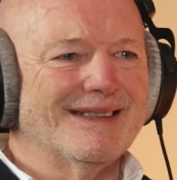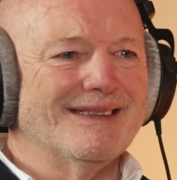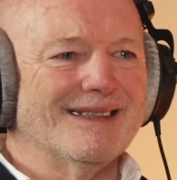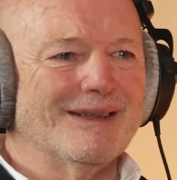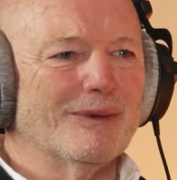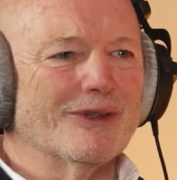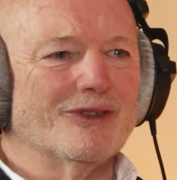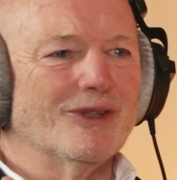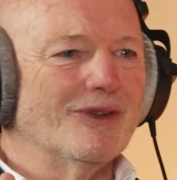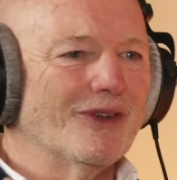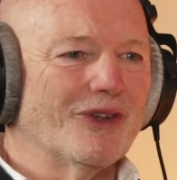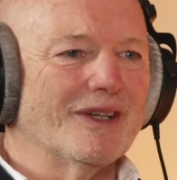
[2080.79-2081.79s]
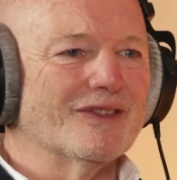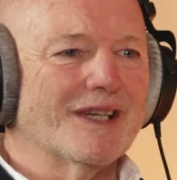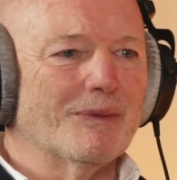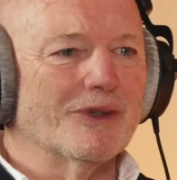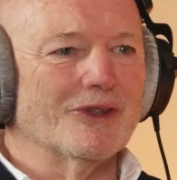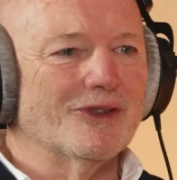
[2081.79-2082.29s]
they want to do the things
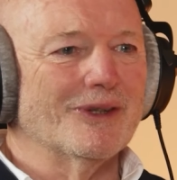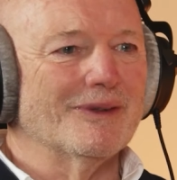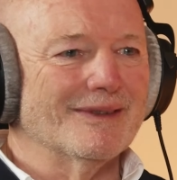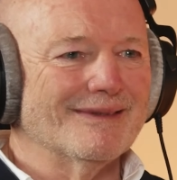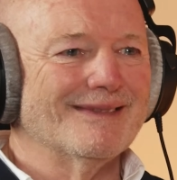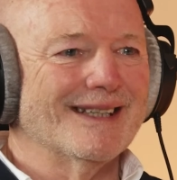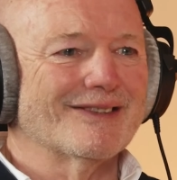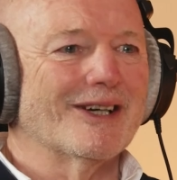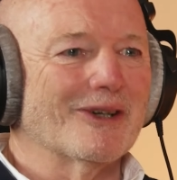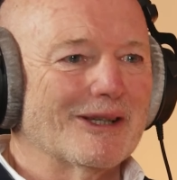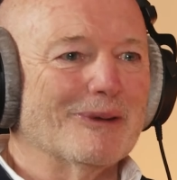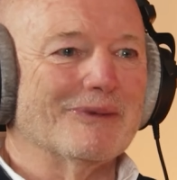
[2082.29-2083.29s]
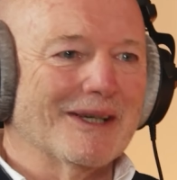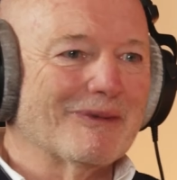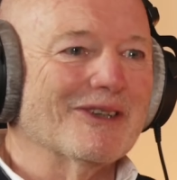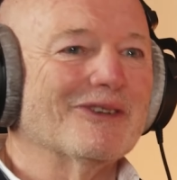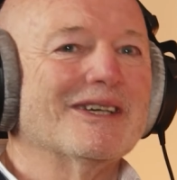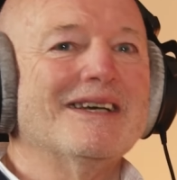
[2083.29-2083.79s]
they want to do, and it's our club type
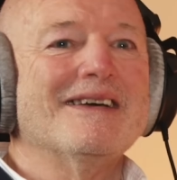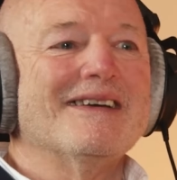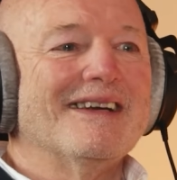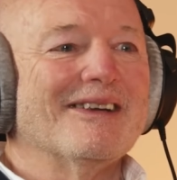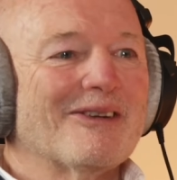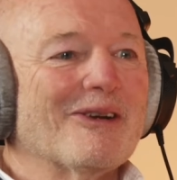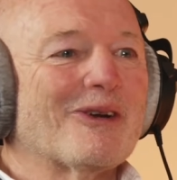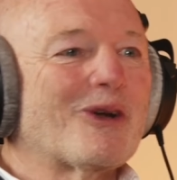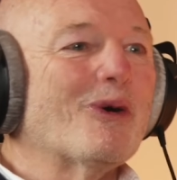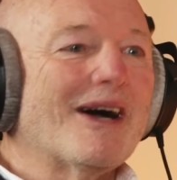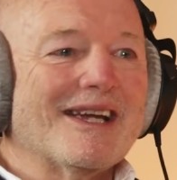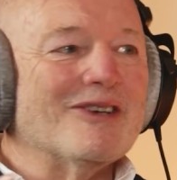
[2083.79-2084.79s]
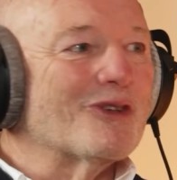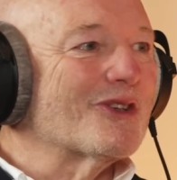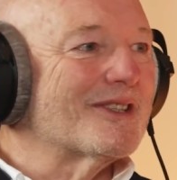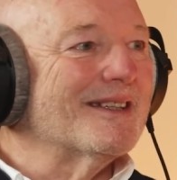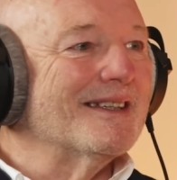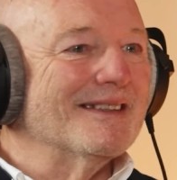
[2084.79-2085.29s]
stuff. Quite
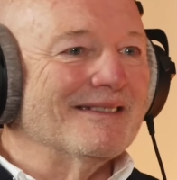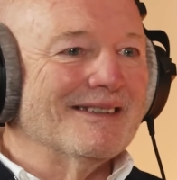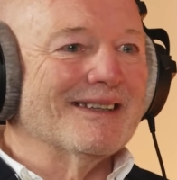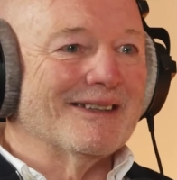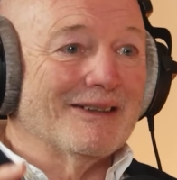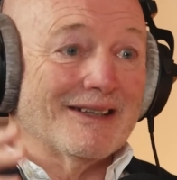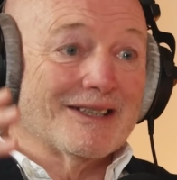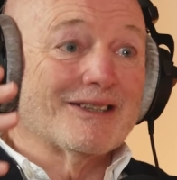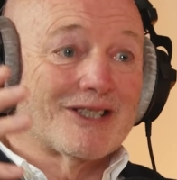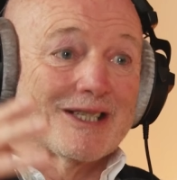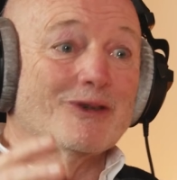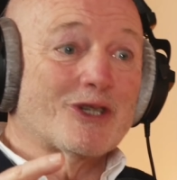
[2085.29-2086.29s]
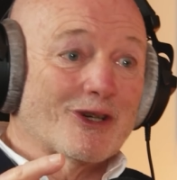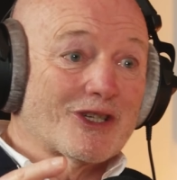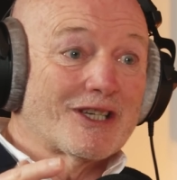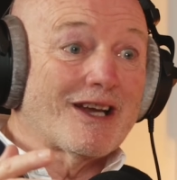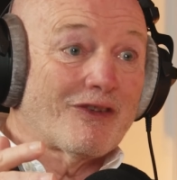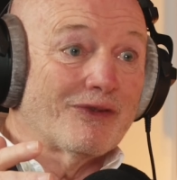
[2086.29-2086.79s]
interesting. Still
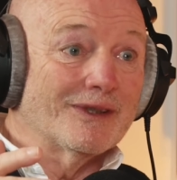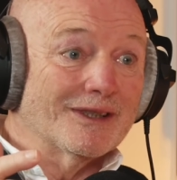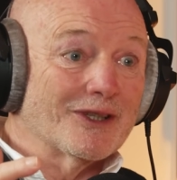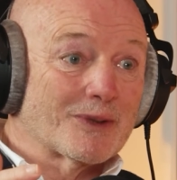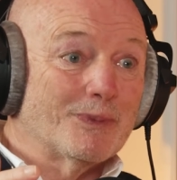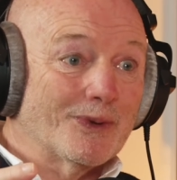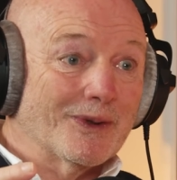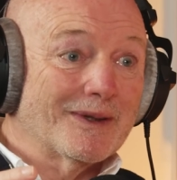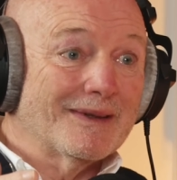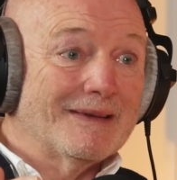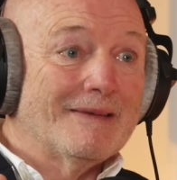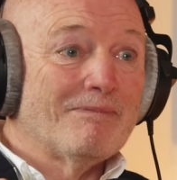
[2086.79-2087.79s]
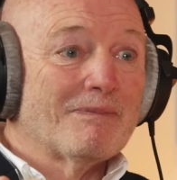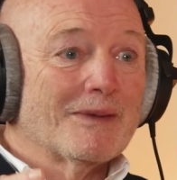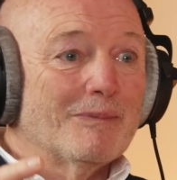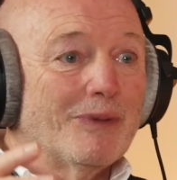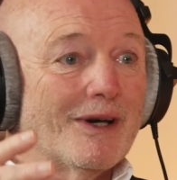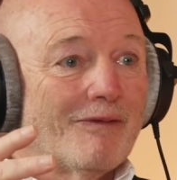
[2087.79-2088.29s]
successful in the sport,
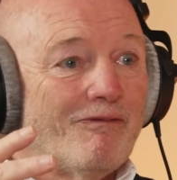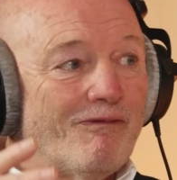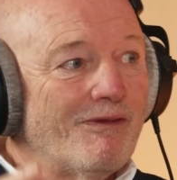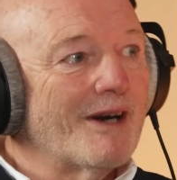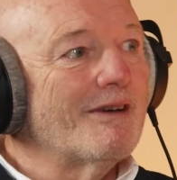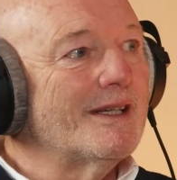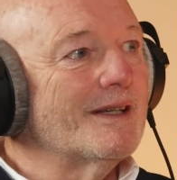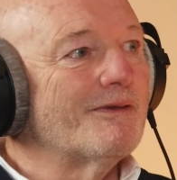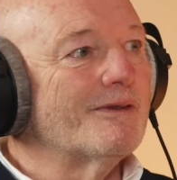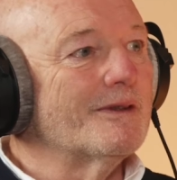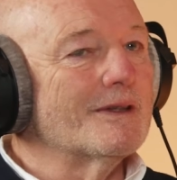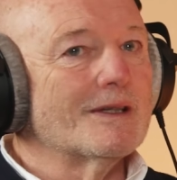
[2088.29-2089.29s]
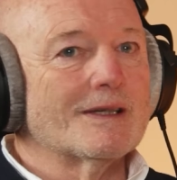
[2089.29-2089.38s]
but a very different